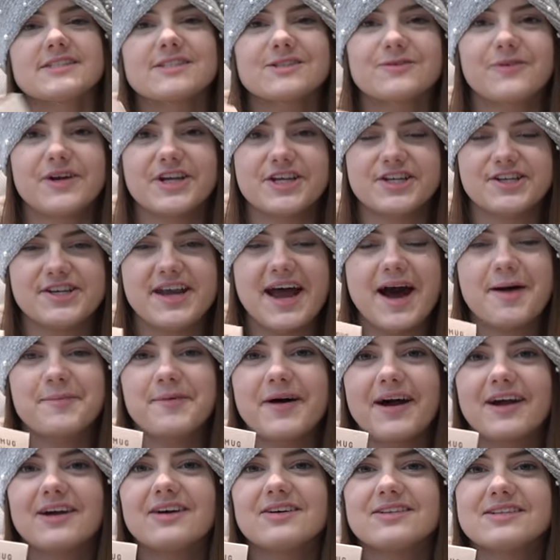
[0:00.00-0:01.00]
squished now,
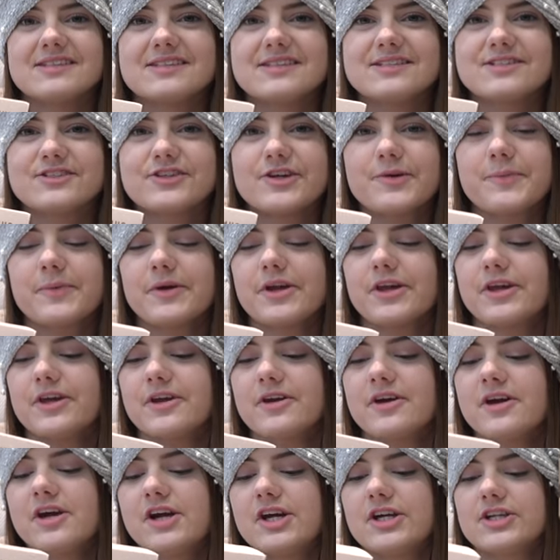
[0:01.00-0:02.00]
but I got this super
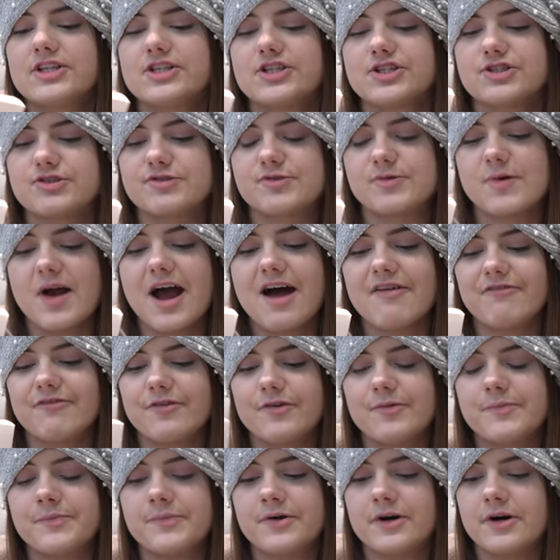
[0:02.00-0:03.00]
cute
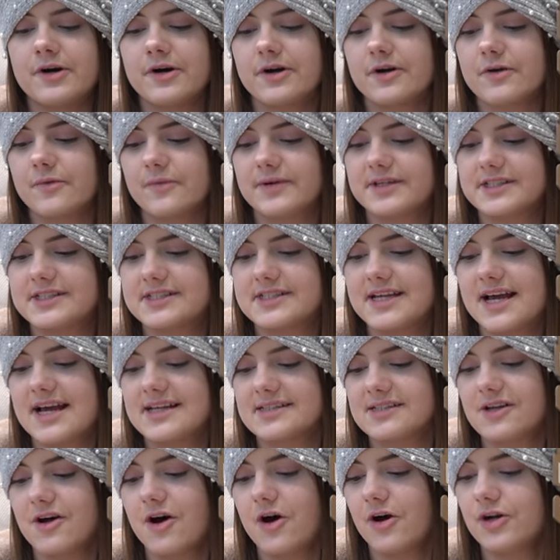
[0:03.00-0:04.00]
travel mug which
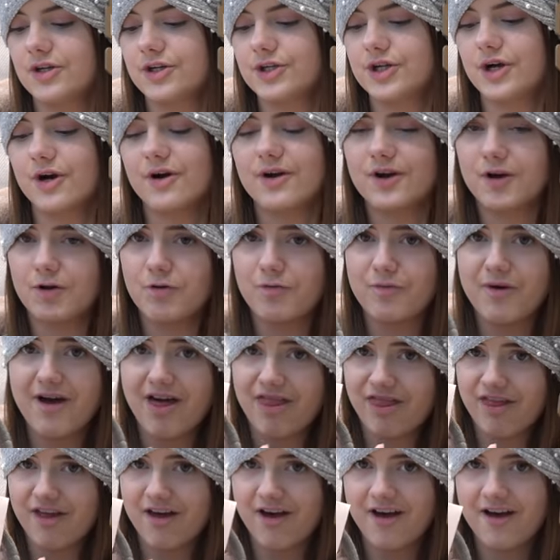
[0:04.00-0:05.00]
says hot chocolate
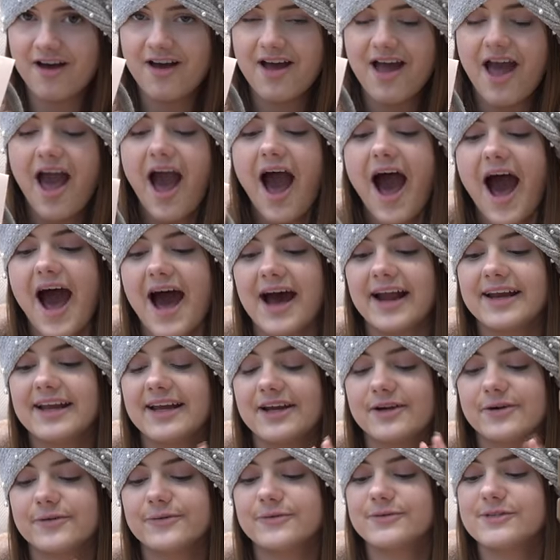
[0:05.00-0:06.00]
weather, and
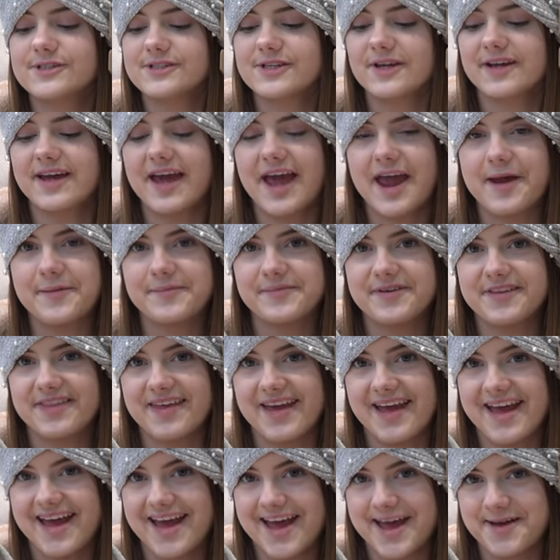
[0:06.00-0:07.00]
it also came
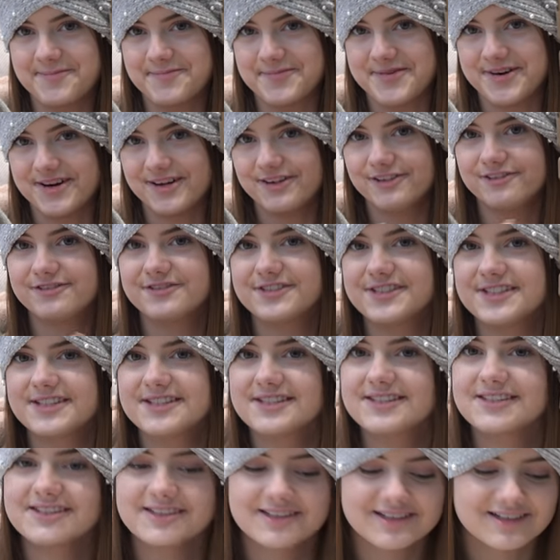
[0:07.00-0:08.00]
with
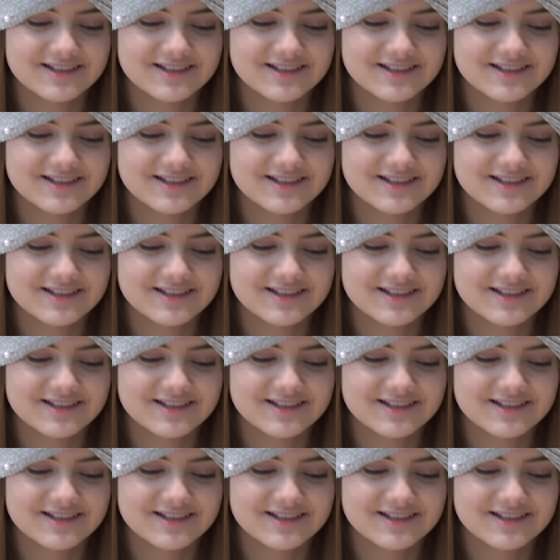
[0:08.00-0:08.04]
earmuffs.